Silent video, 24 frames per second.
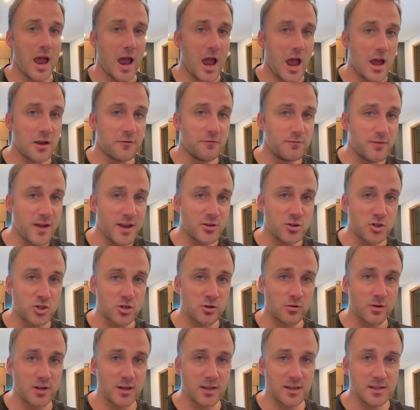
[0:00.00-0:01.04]

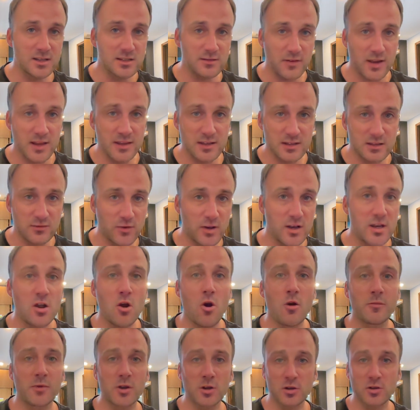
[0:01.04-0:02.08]
adventure. And in this video,
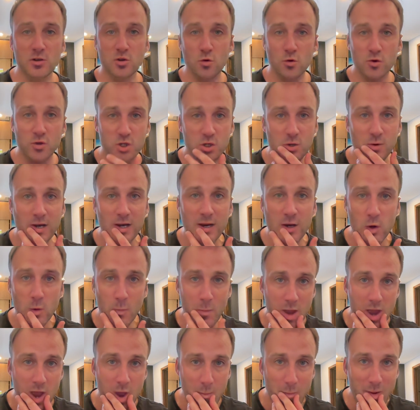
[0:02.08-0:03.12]
I'm going to talk to you a little
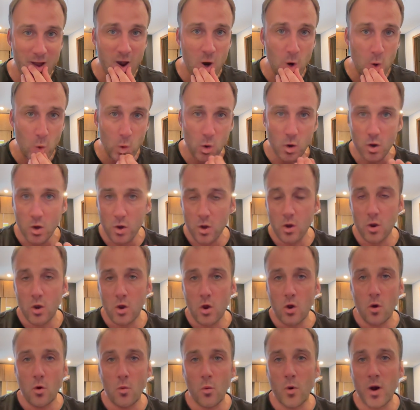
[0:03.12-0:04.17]
bit about
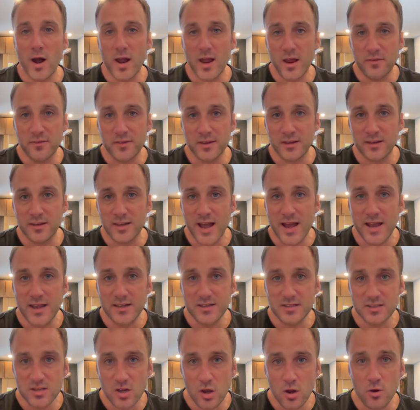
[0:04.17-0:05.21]
why I think that is
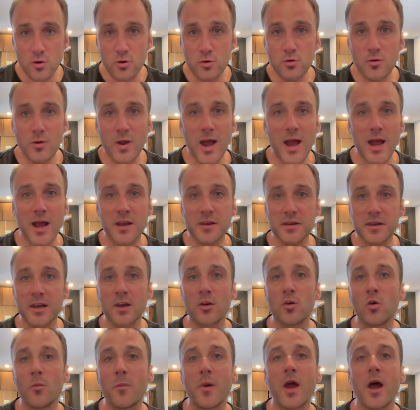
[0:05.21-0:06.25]
so, and a
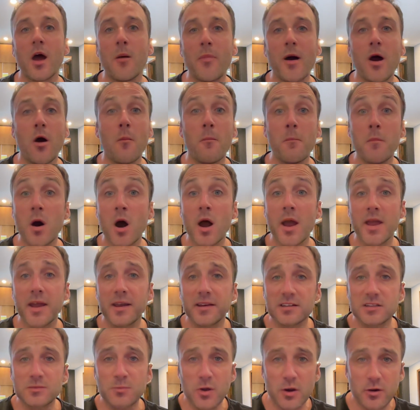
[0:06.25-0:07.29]
little bit about my
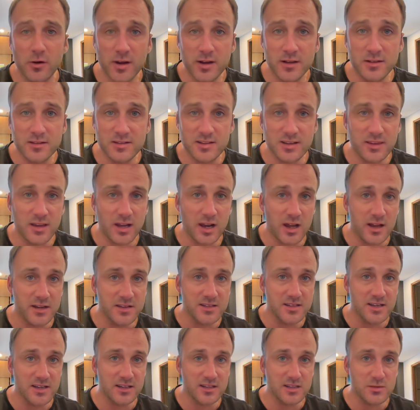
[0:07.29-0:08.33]
experience in the
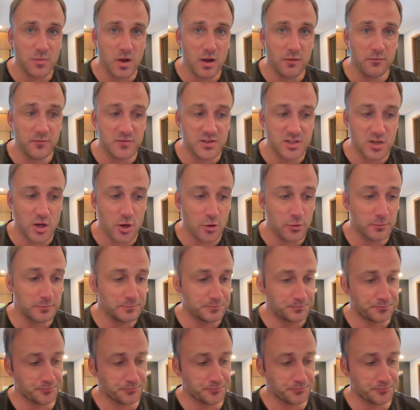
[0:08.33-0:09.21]
last 6 months. So